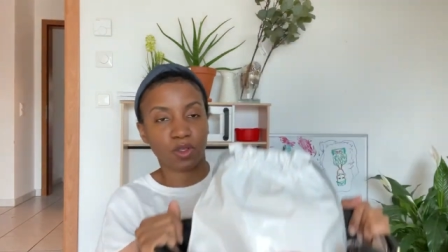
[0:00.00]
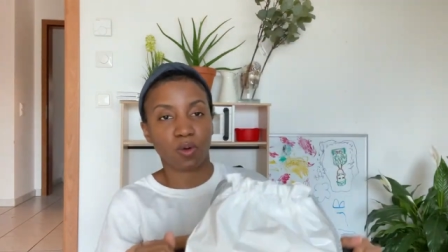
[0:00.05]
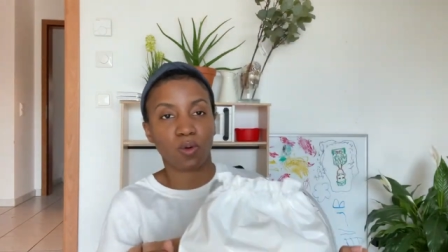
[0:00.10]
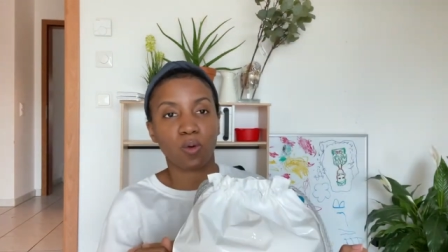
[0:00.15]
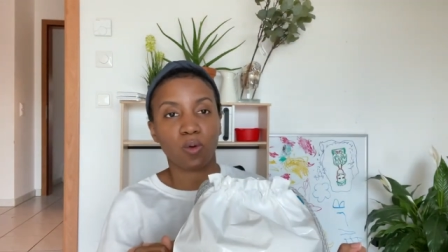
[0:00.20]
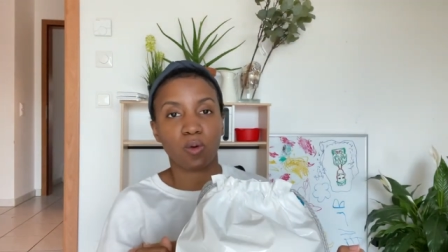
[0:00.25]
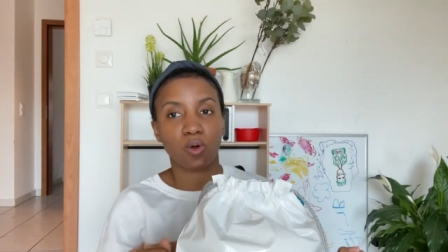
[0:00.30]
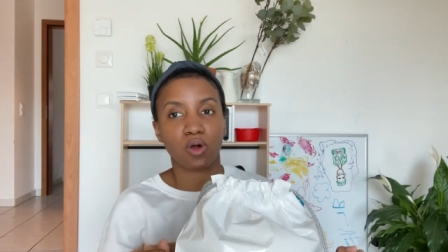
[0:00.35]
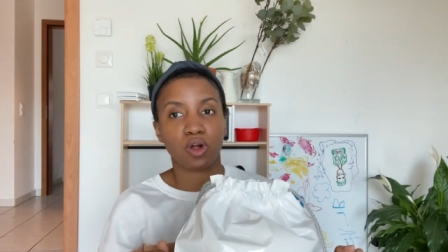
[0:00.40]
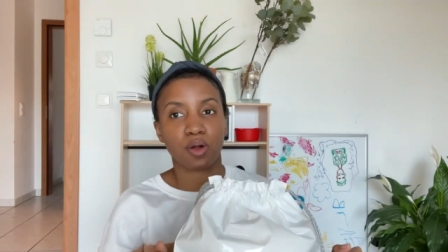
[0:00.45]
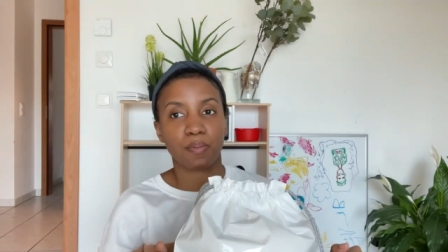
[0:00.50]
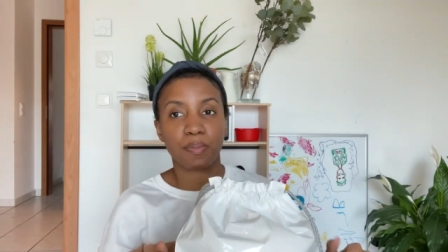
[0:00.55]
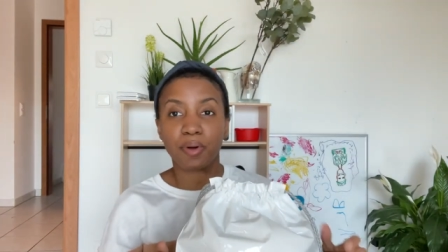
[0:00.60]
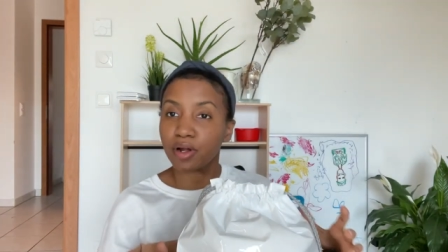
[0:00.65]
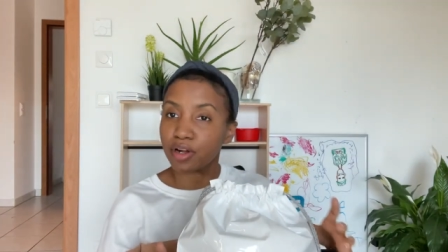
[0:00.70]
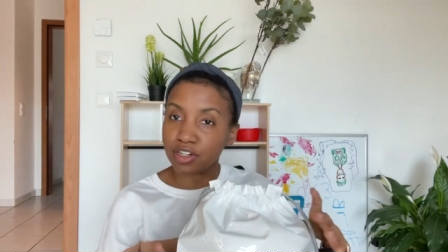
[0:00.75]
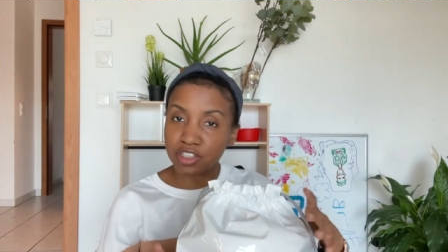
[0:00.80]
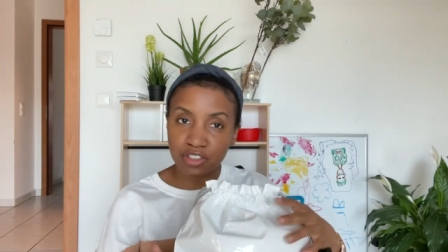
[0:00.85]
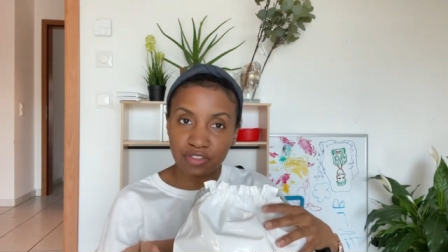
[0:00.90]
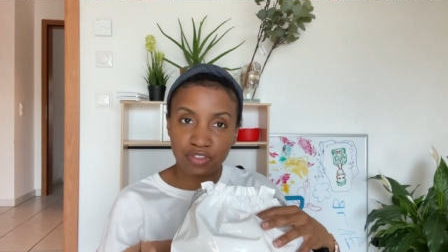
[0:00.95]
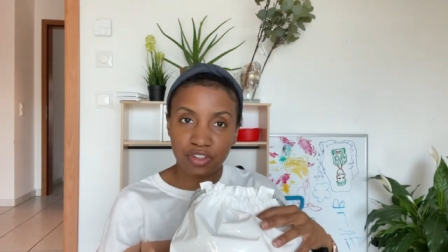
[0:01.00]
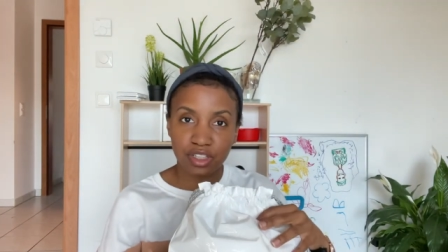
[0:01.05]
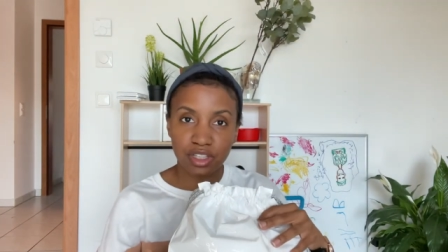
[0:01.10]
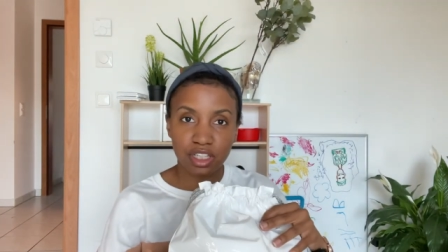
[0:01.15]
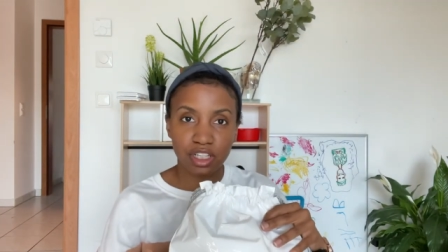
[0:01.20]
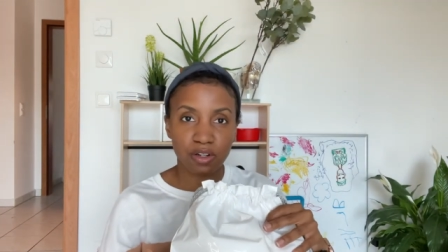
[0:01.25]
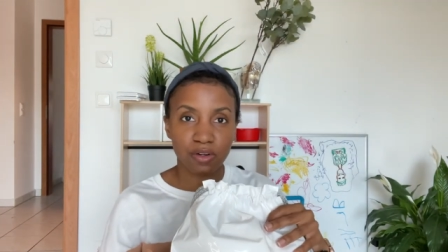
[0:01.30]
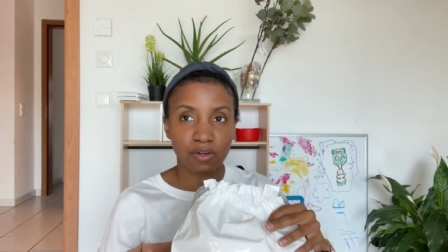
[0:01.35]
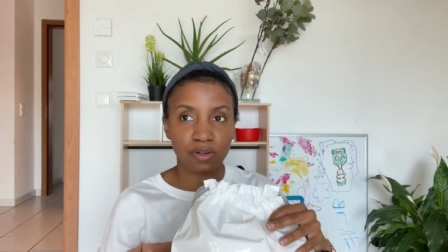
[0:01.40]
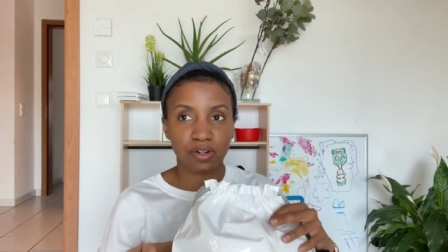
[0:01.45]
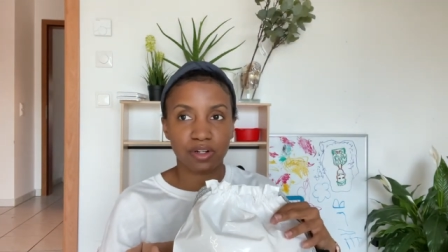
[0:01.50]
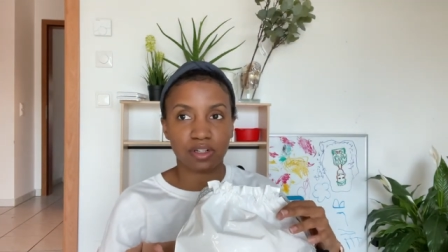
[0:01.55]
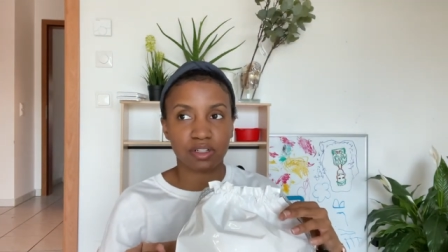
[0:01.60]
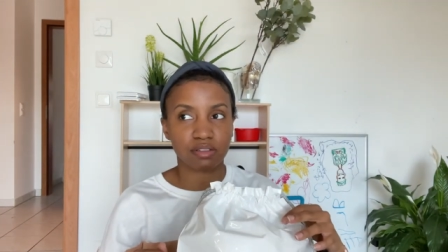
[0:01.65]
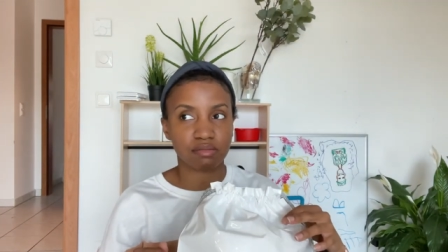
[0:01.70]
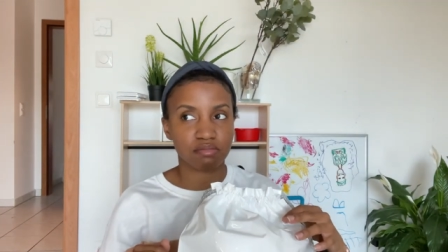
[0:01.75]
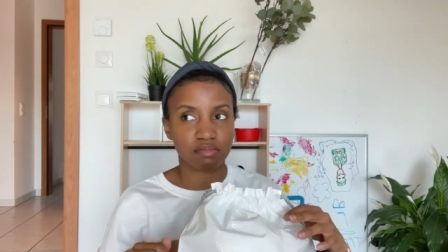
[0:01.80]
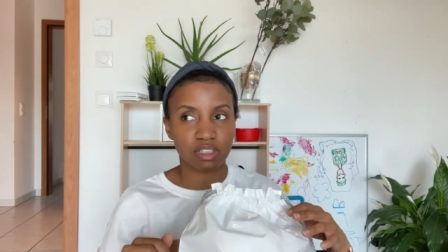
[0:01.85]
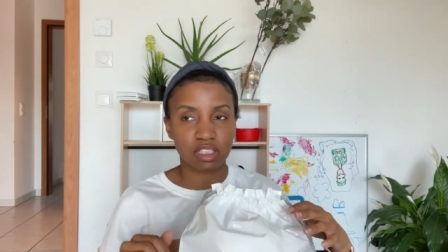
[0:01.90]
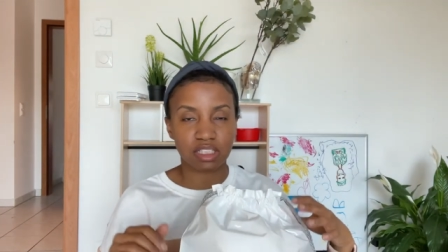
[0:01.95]
or purse friendly
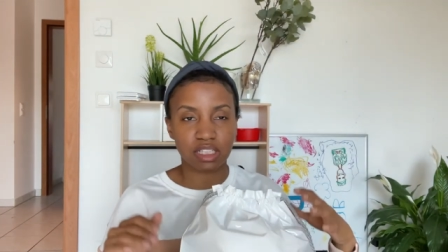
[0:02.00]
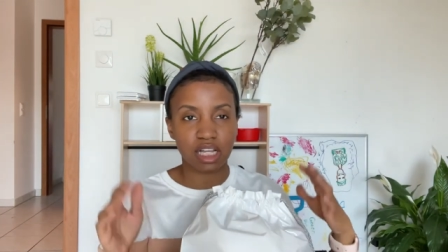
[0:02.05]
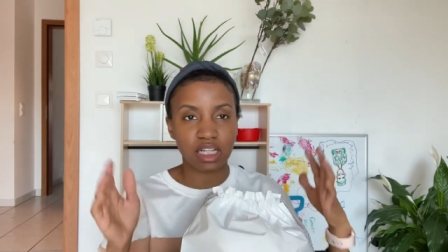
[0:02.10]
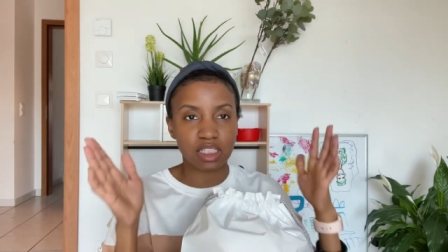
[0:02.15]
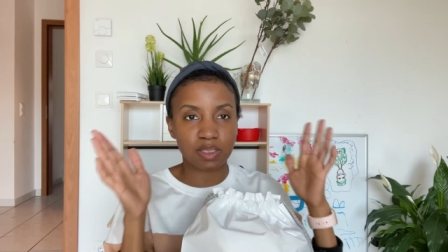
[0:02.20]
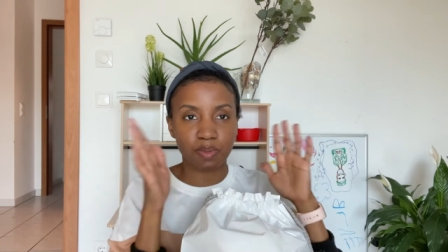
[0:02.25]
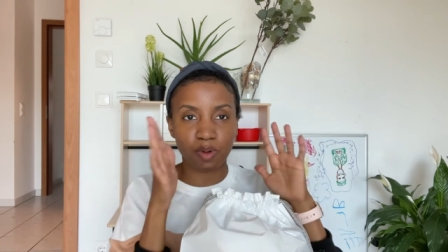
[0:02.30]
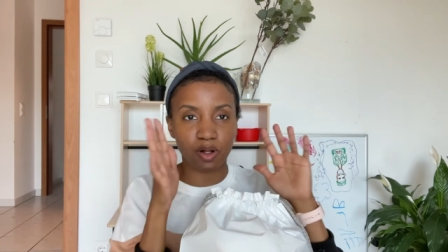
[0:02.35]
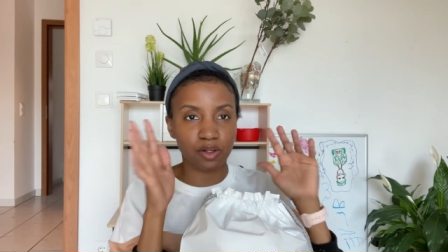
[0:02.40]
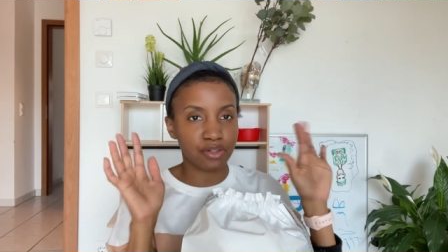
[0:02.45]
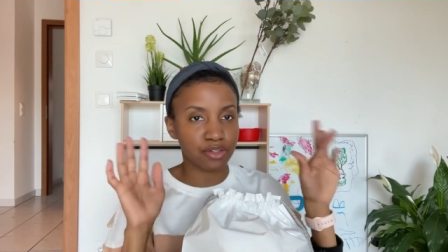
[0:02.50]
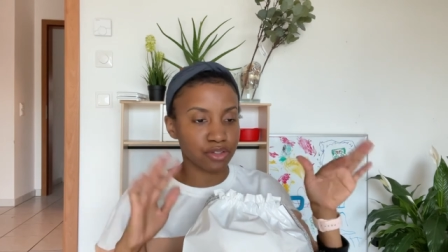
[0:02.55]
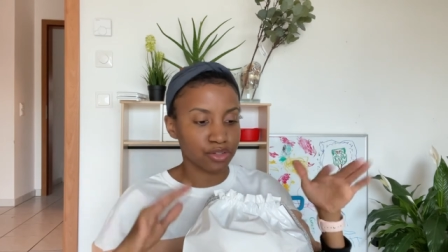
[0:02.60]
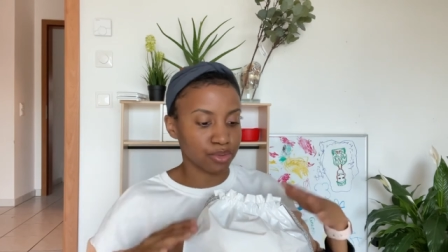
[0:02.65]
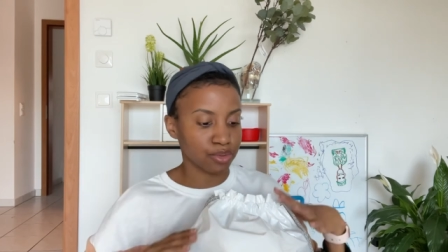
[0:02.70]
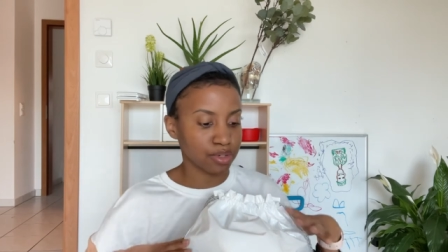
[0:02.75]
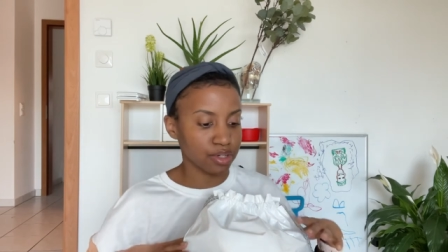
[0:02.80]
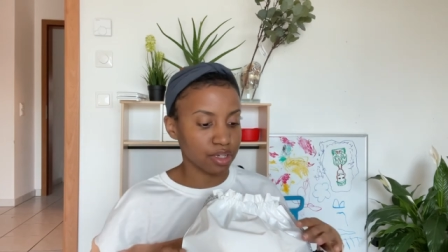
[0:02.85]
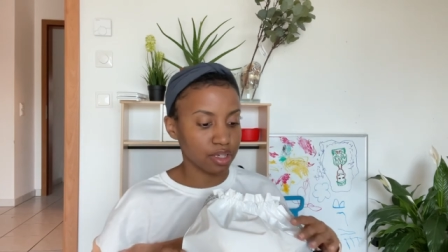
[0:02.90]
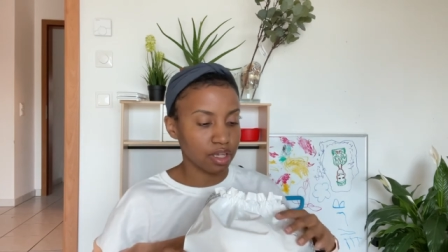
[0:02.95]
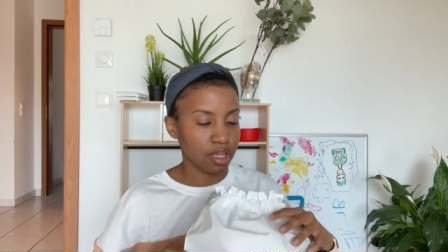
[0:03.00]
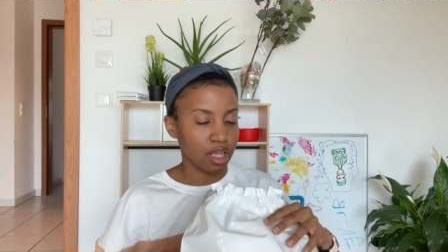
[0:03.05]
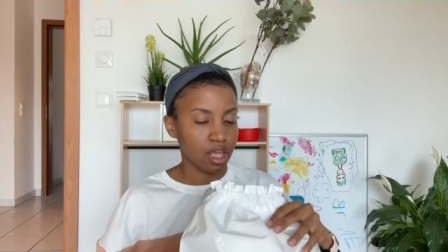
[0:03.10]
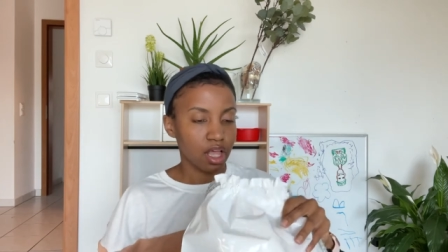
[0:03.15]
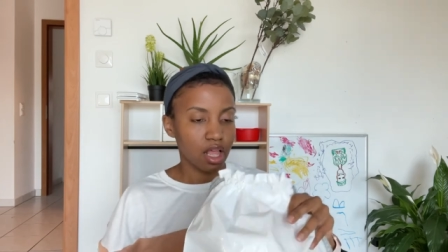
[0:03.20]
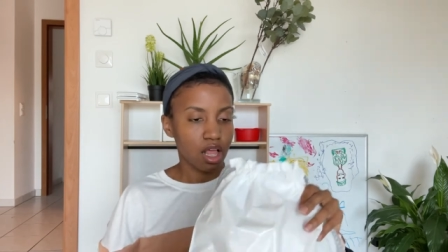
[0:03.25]
or it's not small and discreet.